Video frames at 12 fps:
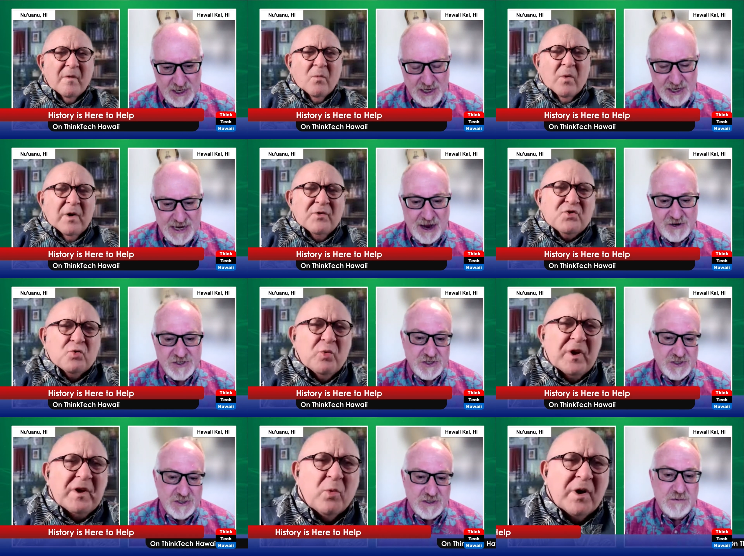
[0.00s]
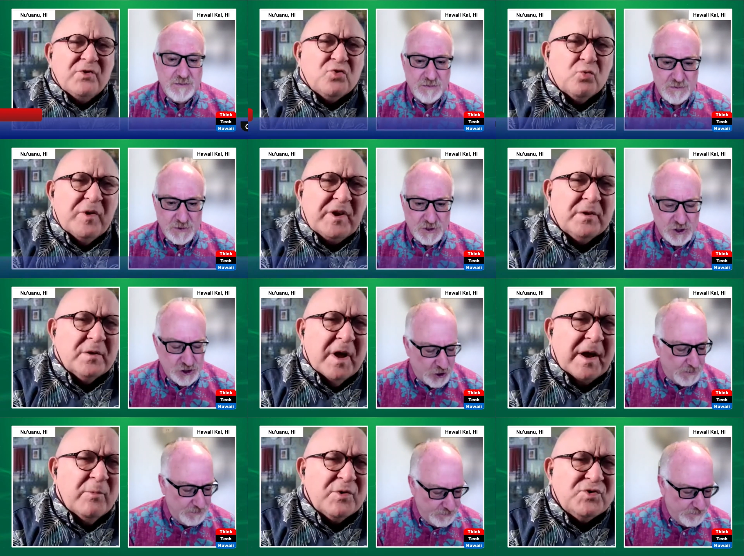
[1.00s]
Speaker 1: Why don't you read the
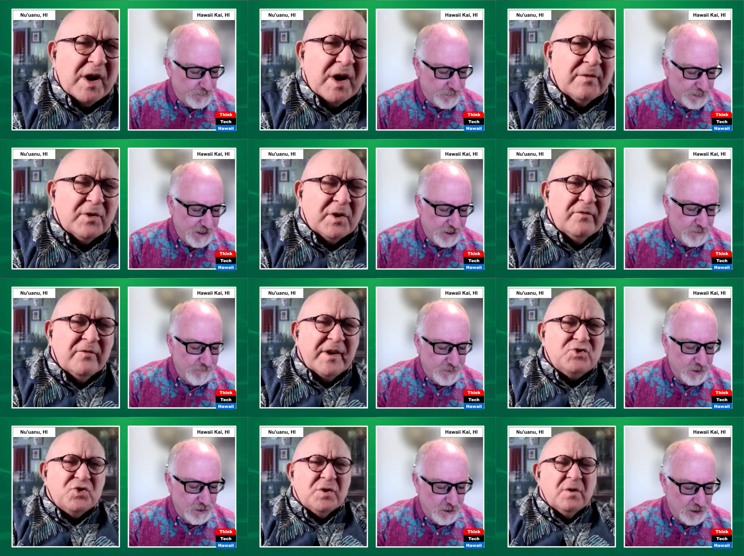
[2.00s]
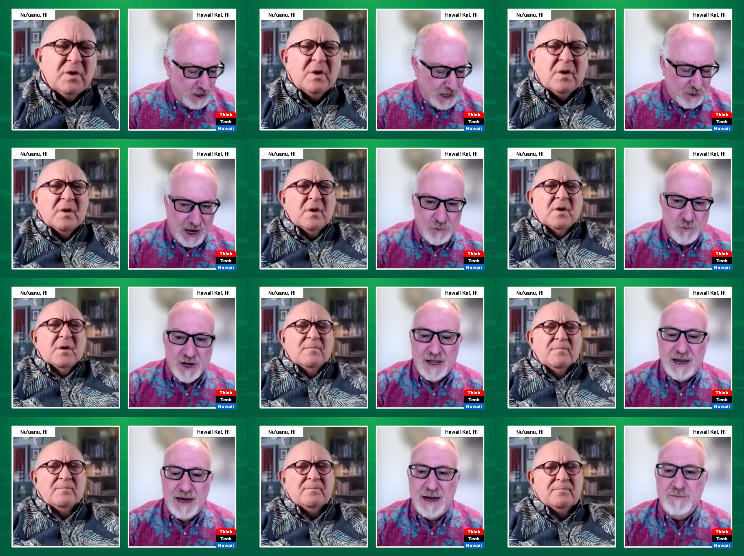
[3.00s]
language out of the convention? I
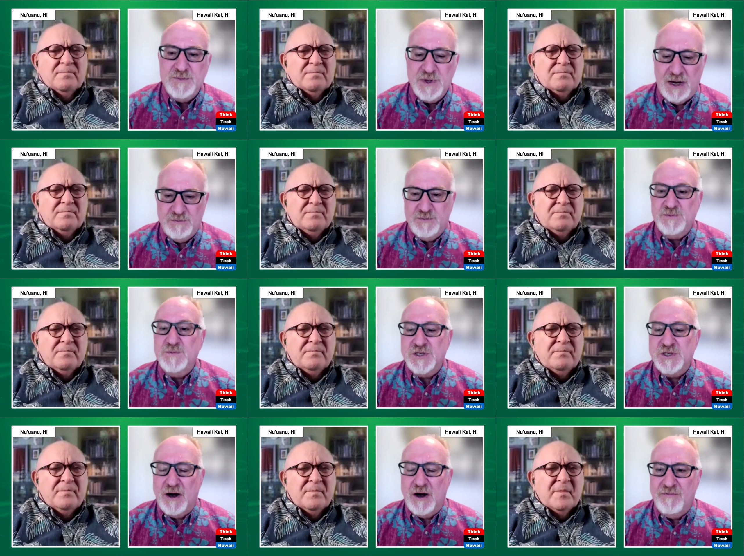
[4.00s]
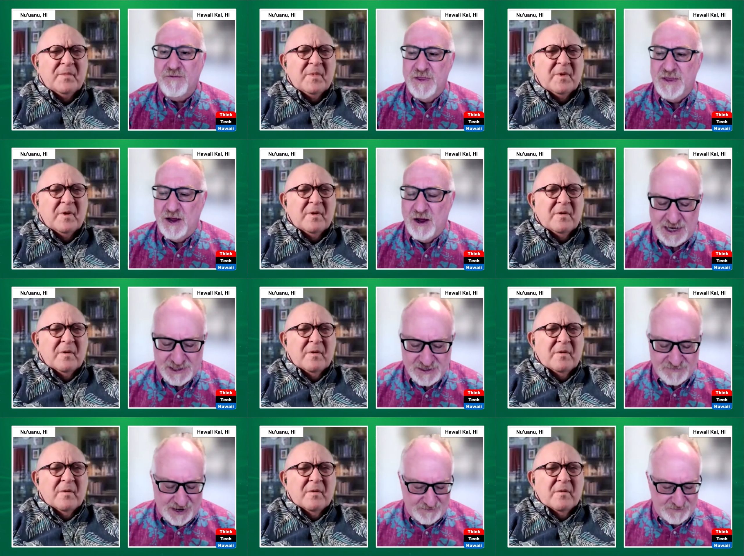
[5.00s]
will. I'm sorry for the audience
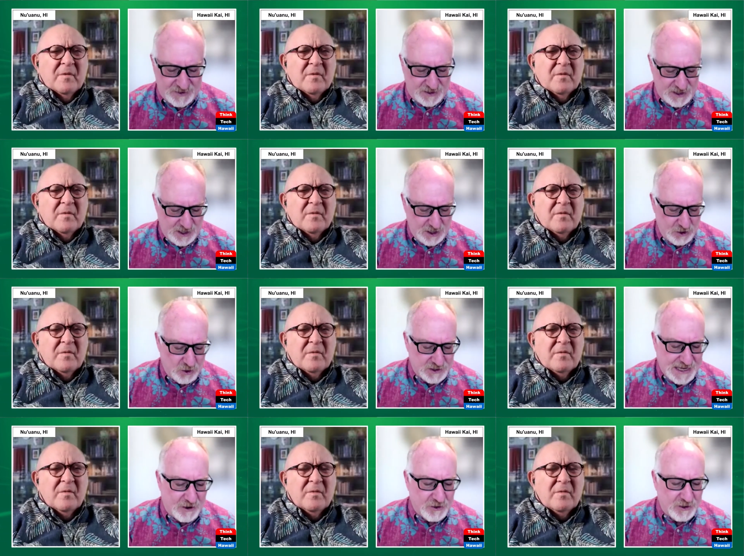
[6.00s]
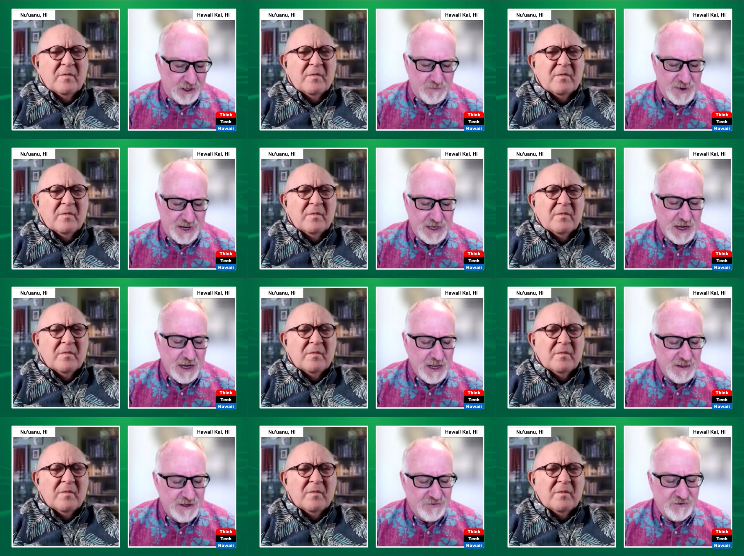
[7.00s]
if I have to look down a little bit.
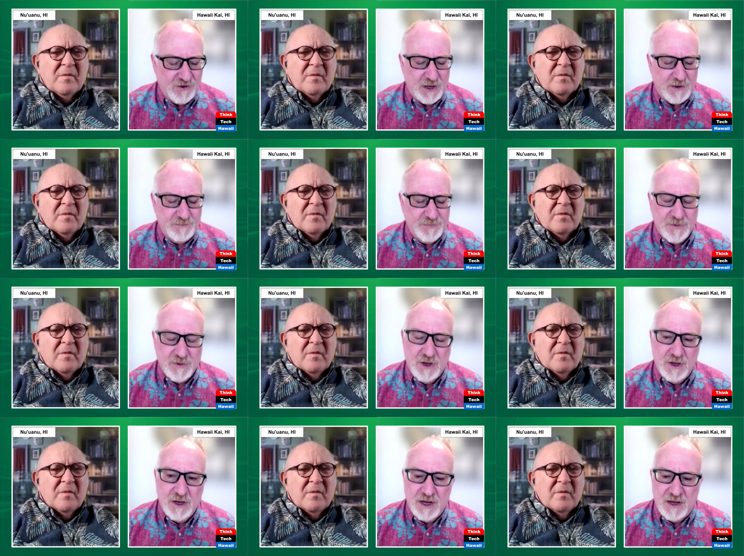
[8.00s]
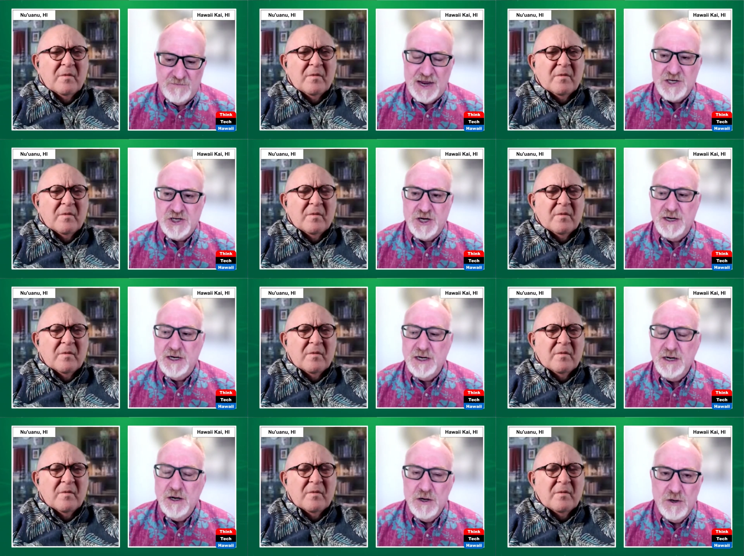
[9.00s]
This
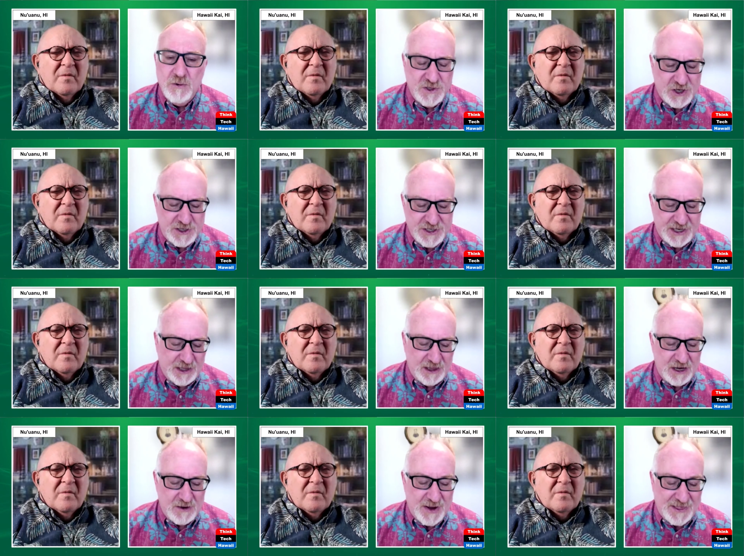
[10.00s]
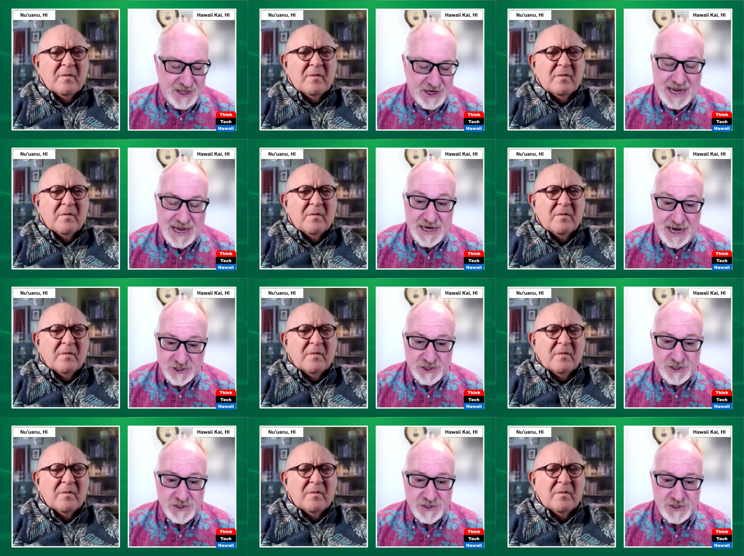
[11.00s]
convention was articulated by the United
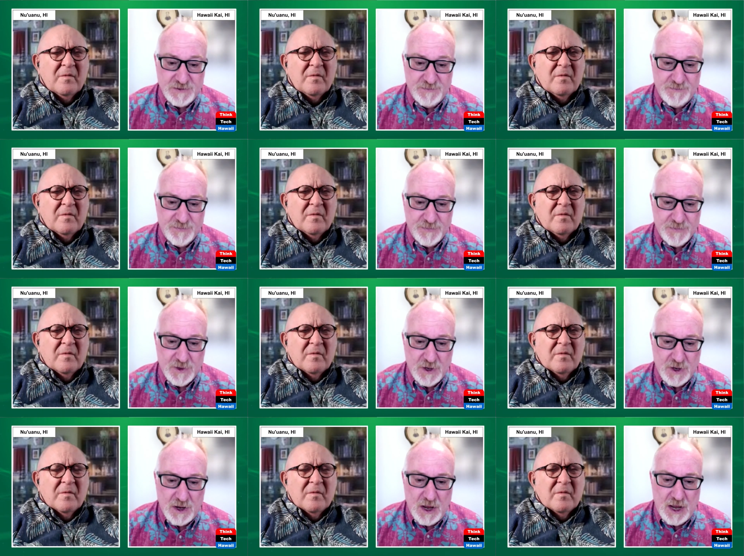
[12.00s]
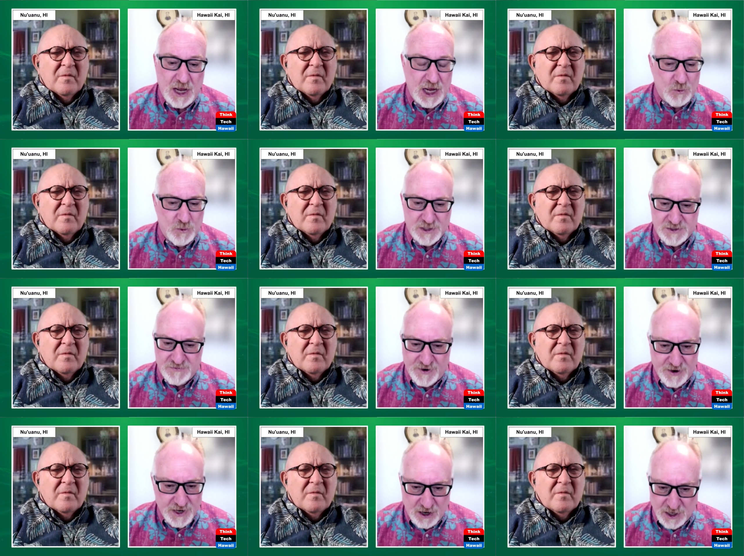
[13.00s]
Nations. It was
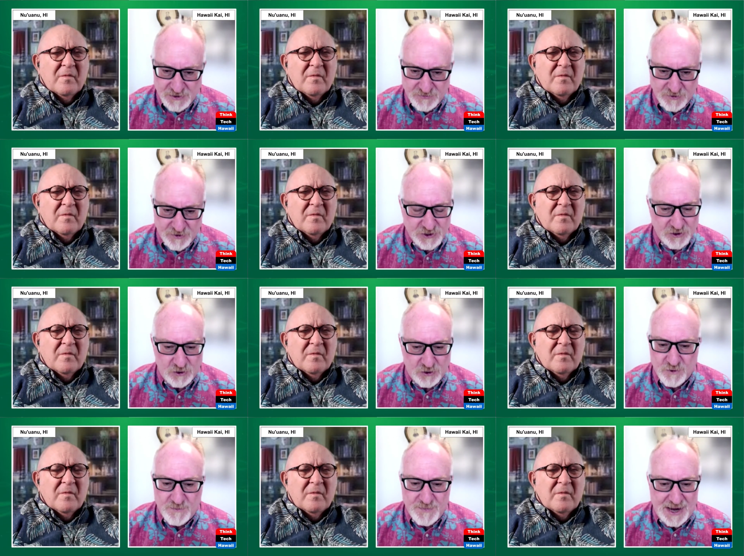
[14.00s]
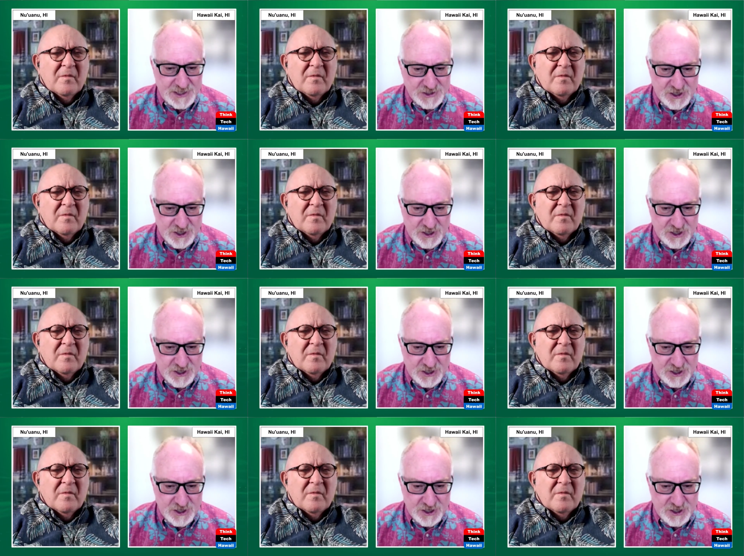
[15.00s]
very controversial, remains